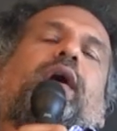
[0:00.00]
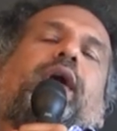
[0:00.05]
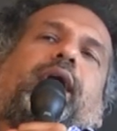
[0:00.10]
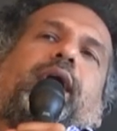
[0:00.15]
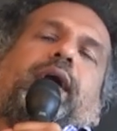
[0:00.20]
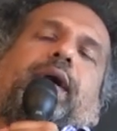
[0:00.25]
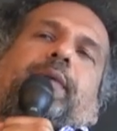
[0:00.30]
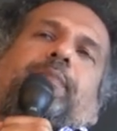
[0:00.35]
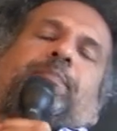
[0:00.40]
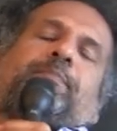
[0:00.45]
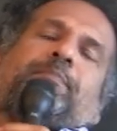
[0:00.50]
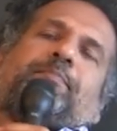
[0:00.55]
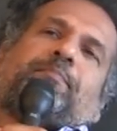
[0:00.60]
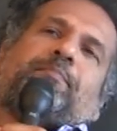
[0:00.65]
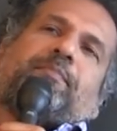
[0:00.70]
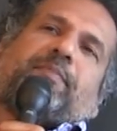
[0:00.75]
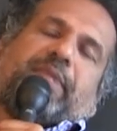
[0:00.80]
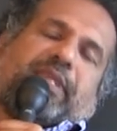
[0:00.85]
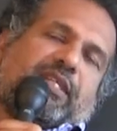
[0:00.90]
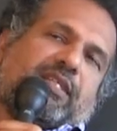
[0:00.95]
um,
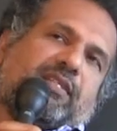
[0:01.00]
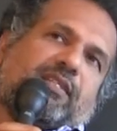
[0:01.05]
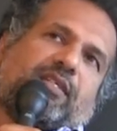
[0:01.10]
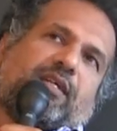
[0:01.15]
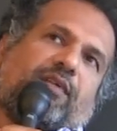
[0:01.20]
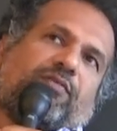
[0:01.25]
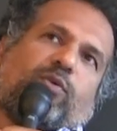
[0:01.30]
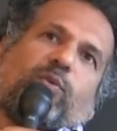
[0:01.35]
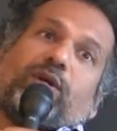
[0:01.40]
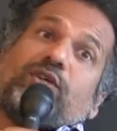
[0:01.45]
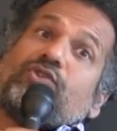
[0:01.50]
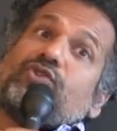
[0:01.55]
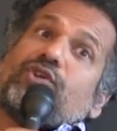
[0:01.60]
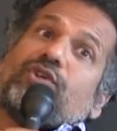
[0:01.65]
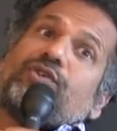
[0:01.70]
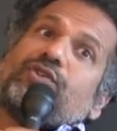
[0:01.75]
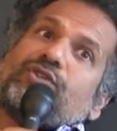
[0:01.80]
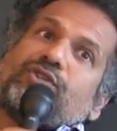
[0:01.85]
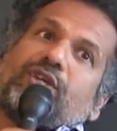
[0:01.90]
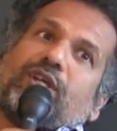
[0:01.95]
these are tough
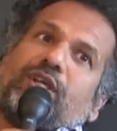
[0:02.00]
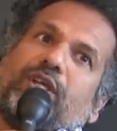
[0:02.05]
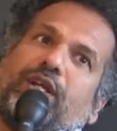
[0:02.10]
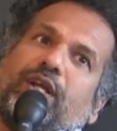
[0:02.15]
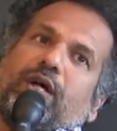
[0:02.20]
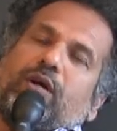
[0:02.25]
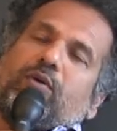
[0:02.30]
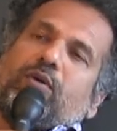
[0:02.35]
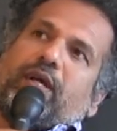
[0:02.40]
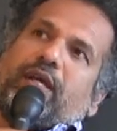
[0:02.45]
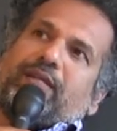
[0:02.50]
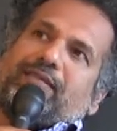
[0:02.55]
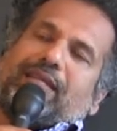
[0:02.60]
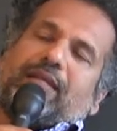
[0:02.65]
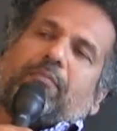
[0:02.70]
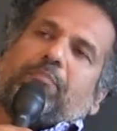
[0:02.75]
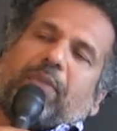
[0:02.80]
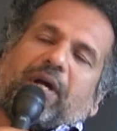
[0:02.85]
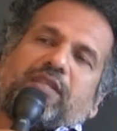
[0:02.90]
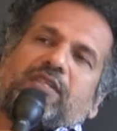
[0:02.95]
questions you know is
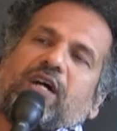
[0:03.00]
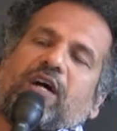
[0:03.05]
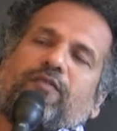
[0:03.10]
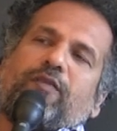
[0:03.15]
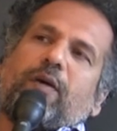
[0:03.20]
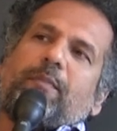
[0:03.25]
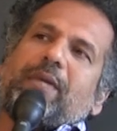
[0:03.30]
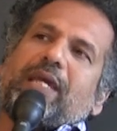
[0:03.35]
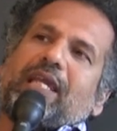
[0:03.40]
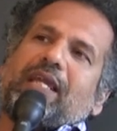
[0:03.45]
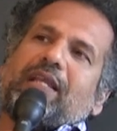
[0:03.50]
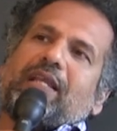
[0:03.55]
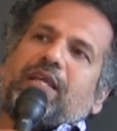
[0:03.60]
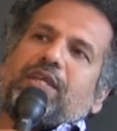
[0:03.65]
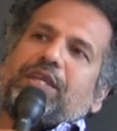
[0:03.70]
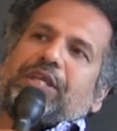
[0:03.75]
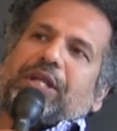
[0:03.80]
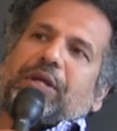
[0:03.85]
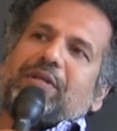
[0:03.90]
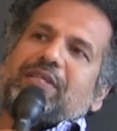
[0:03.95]
in by tough i mean
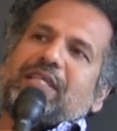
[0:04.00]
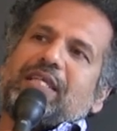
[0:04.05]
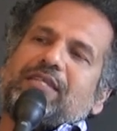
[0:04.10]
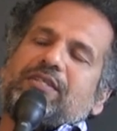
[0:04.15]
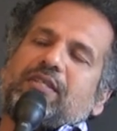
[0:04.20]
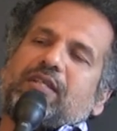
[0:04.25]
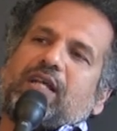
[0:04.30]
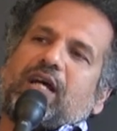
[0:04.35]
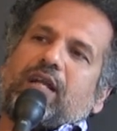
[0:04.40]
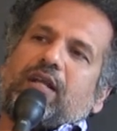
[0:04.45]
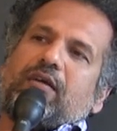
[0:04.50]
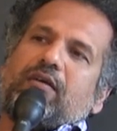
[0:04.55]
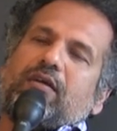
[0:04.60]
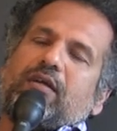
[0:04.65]
you know it's easy to there's of,